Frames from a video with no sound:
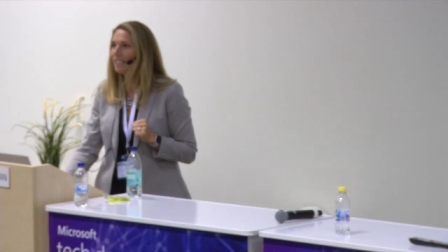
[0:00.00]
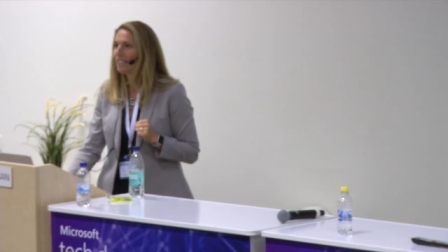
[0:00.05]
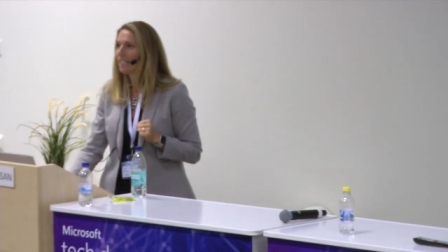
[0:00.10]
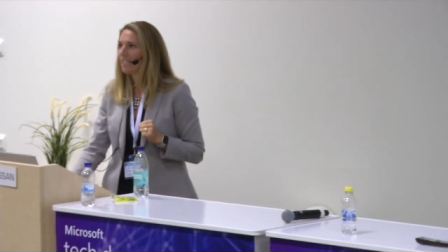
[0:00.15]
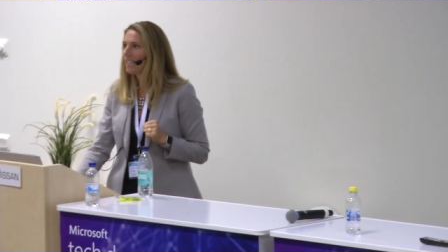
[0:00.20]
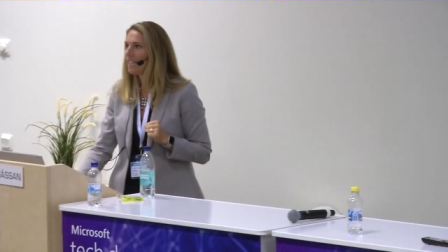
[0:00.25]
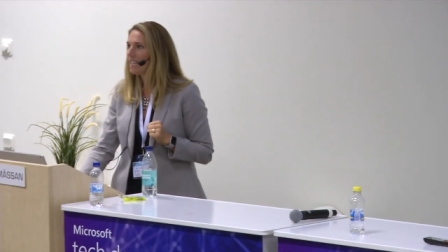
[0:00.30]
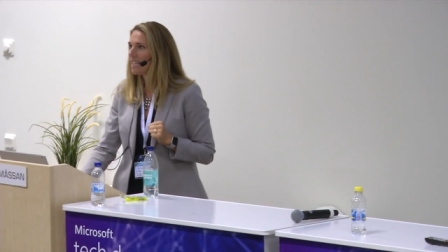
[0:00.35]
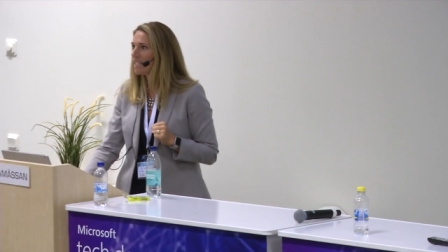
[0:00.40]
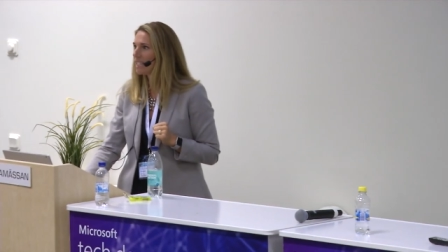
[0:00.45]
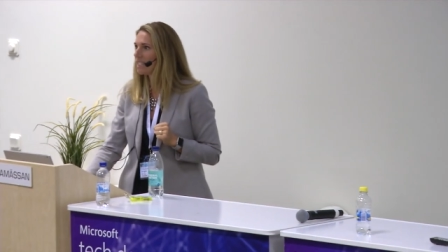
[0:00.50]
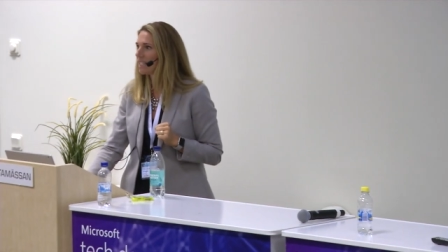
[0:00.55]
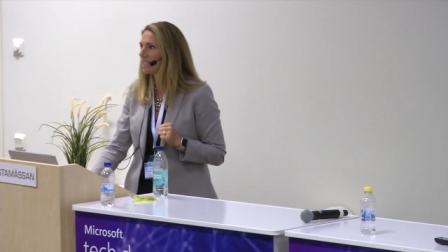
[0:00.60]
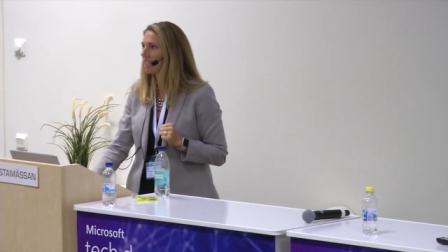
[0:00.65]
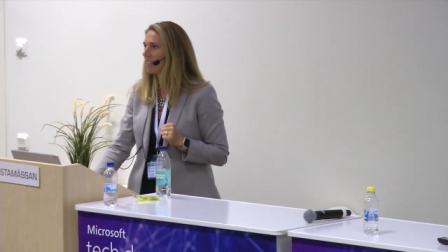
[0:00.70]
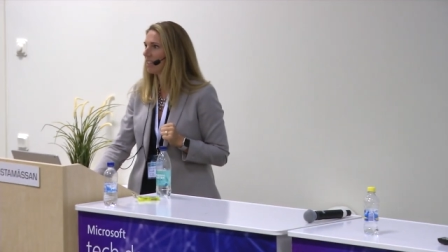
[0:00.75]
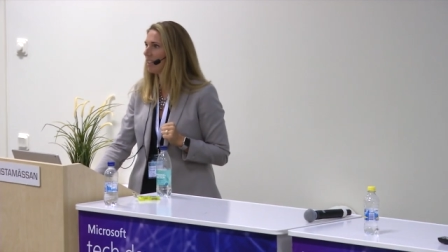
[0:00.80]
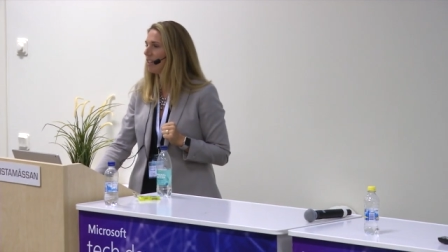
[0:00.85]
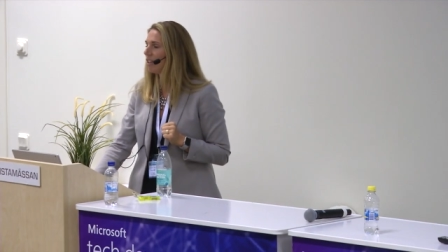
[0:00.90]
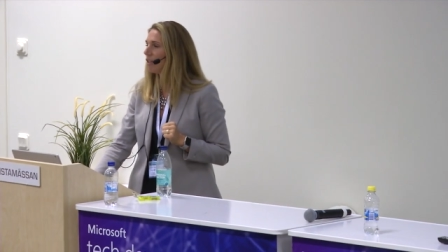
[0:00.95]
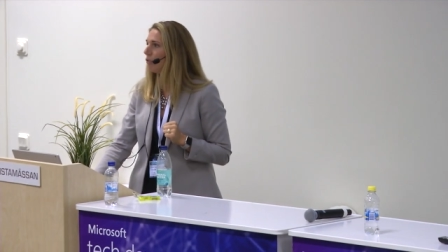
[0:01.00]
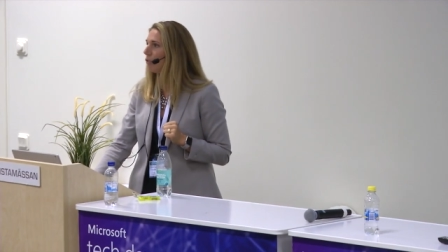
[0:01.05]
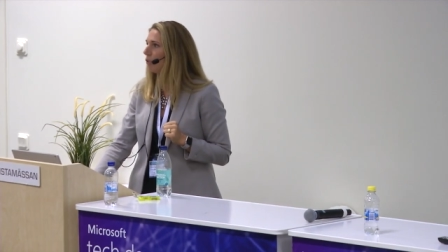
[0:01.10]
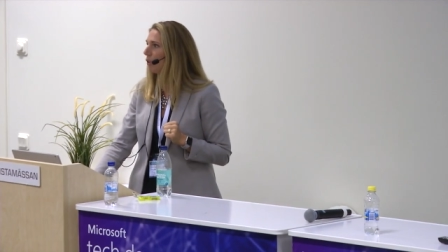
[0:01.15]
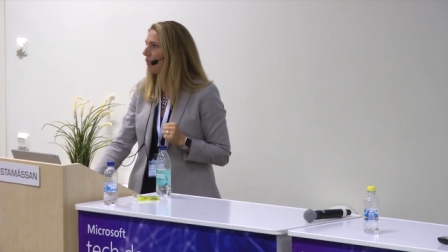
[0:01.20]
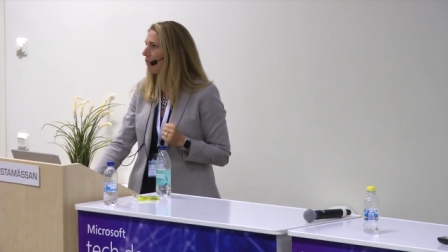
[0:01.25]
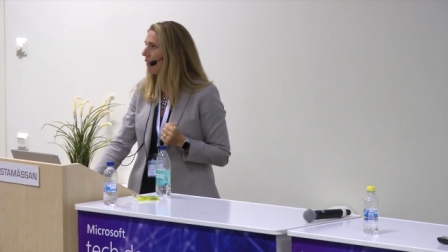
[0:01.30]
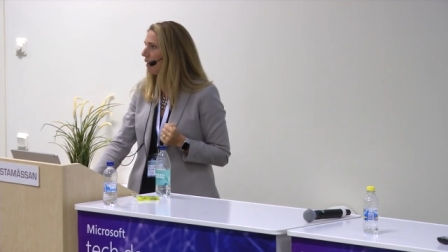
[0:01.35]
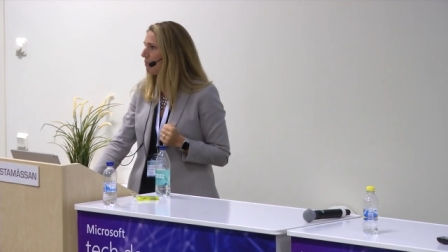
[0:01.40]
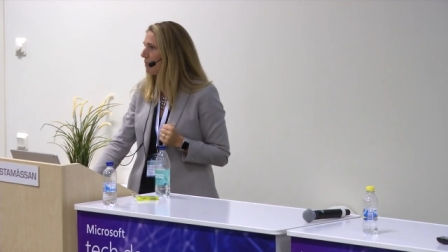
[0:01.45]
it is
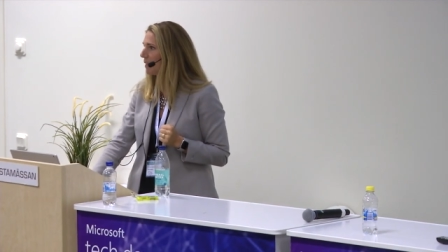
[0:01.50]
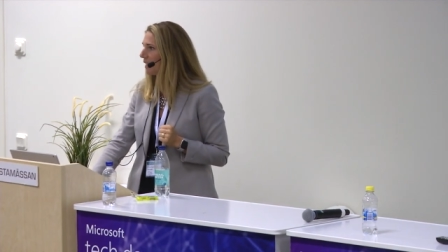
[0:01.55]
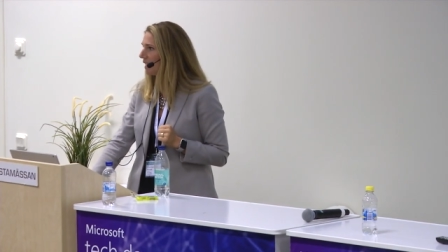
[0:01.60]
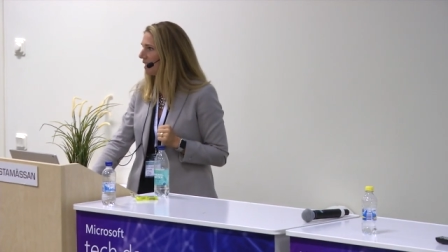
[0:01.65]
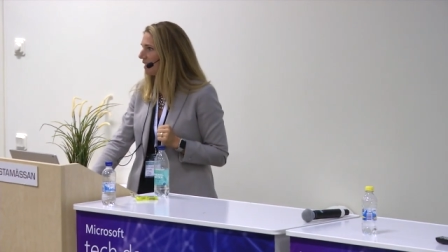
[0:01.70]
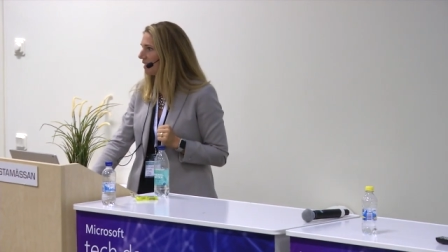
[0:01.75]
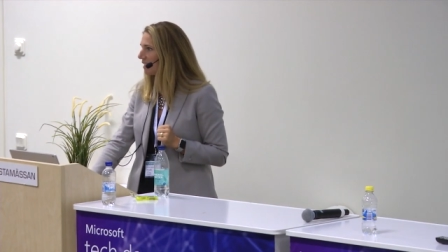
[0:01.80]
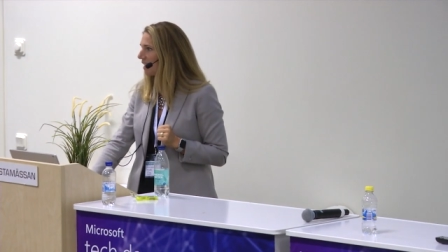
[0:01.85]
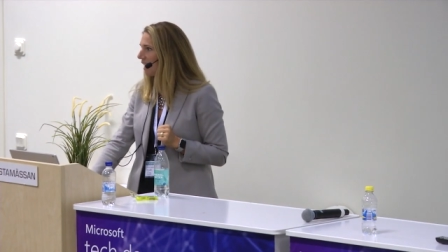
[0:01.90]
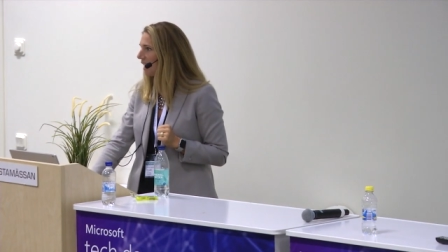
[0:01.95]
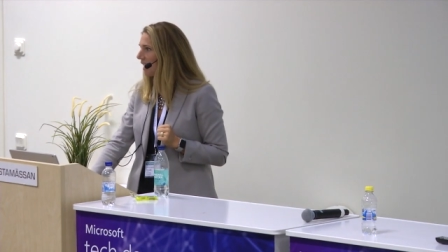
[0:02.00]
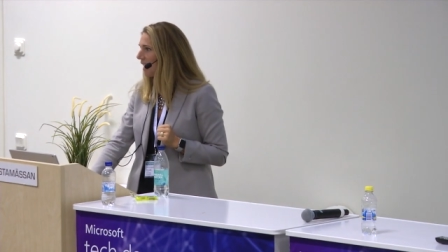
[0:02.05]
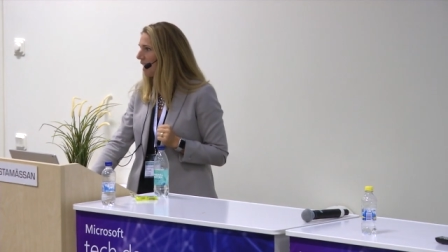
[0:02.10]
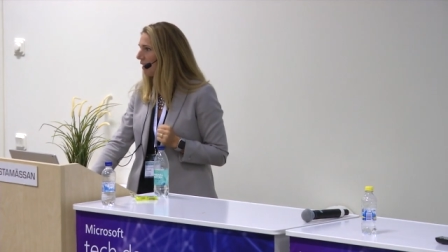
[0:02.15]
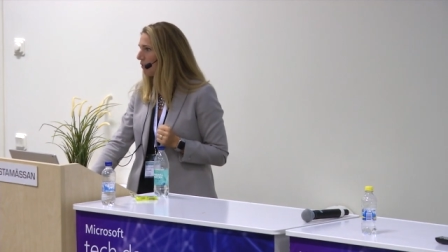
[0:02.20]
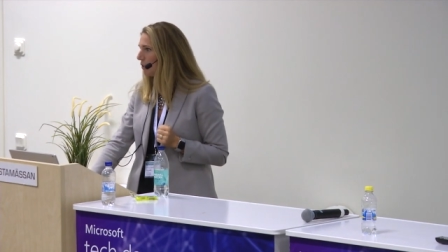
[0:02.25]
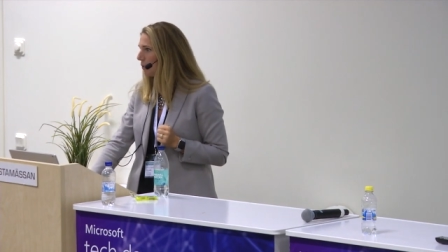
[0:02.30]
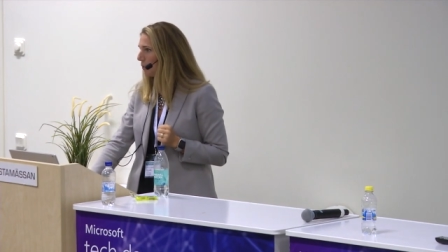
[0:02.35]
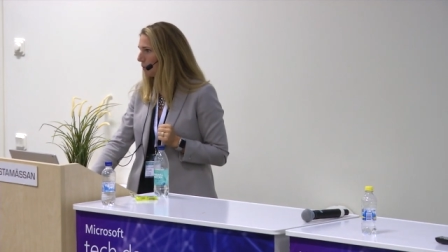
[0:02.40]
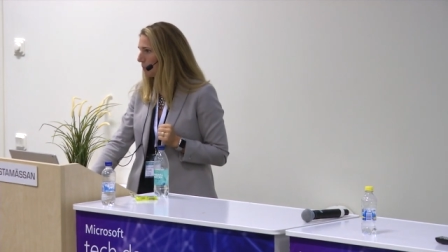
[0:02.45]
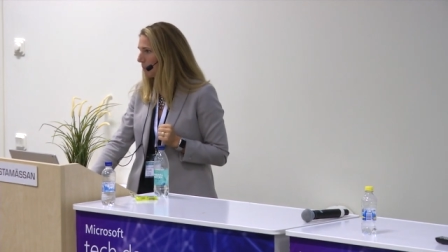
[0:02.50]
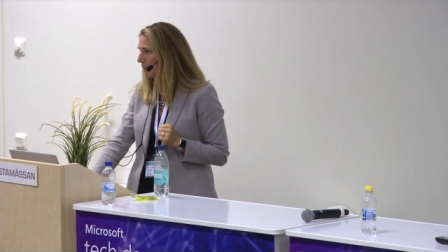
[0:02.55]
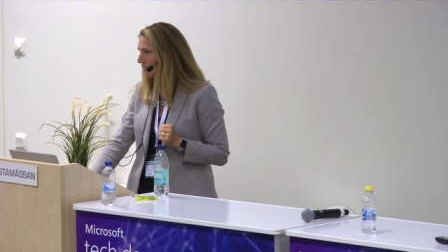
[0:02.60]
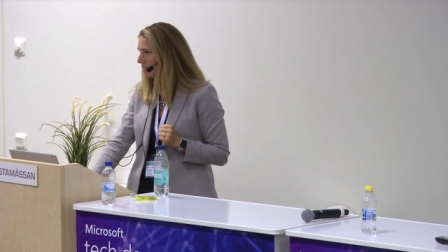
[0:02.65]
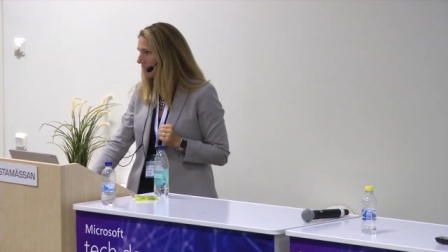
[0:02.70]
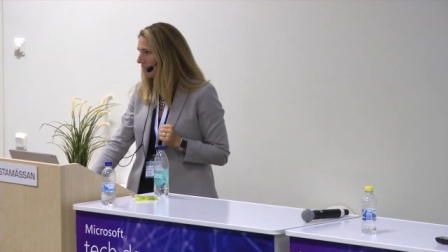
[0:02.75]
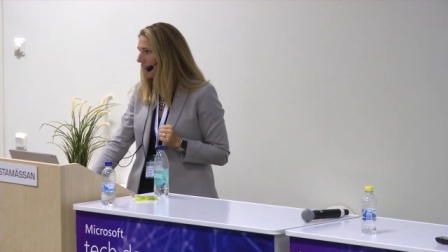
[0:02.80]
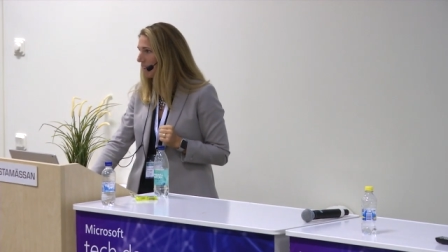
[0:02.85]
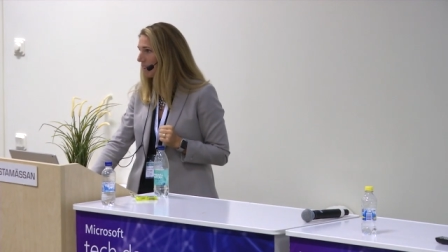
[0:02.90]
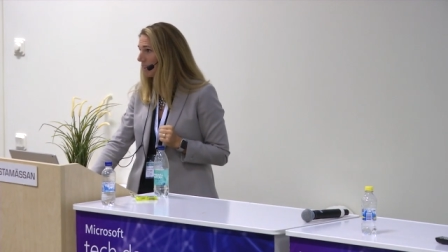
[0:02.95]
45 minutes I have used my
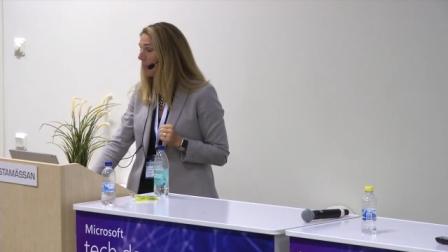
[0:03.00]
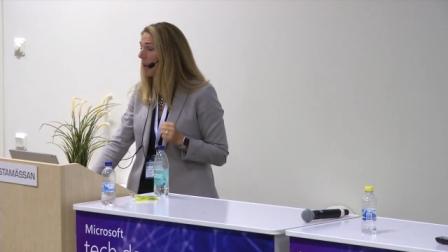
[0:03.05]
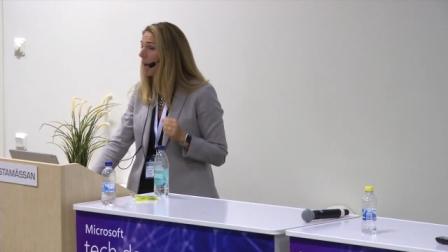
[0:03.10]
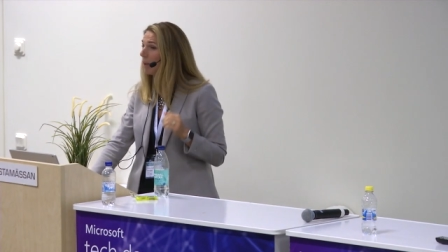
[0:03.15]
time.